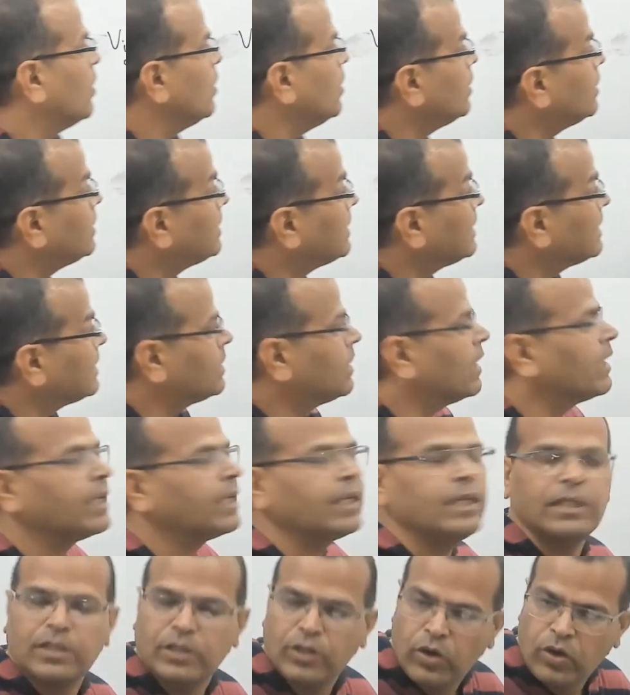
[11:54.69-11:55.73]
its
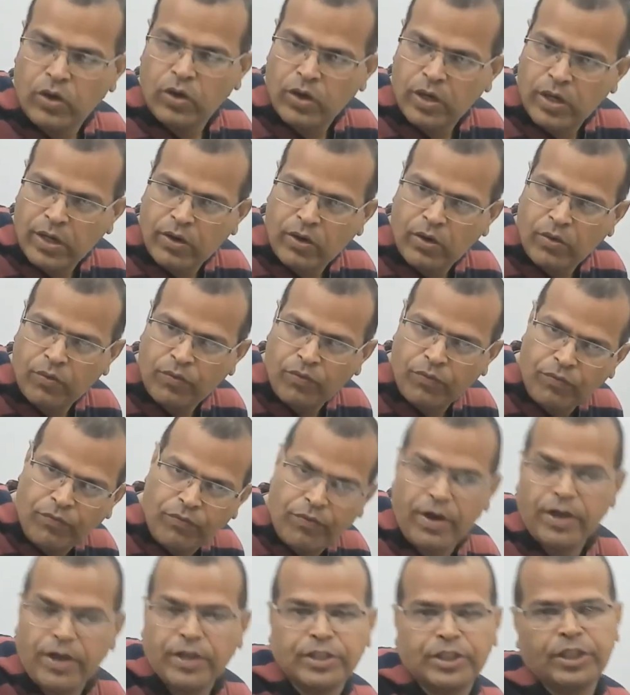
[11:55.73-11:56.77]
circuit or
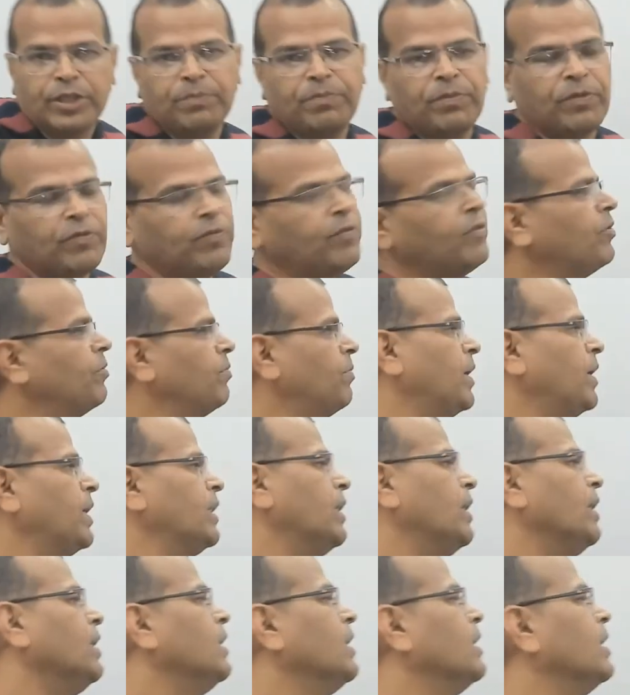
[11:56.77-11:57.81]
function performed by
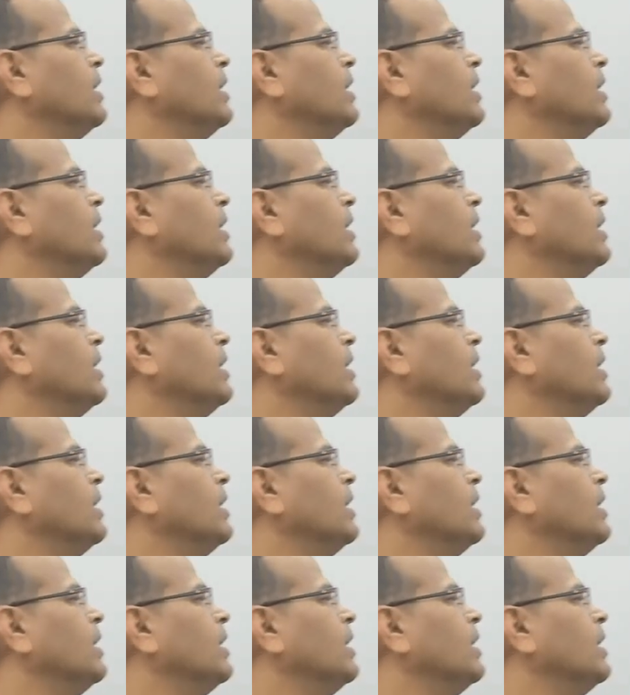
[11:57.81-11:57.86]
the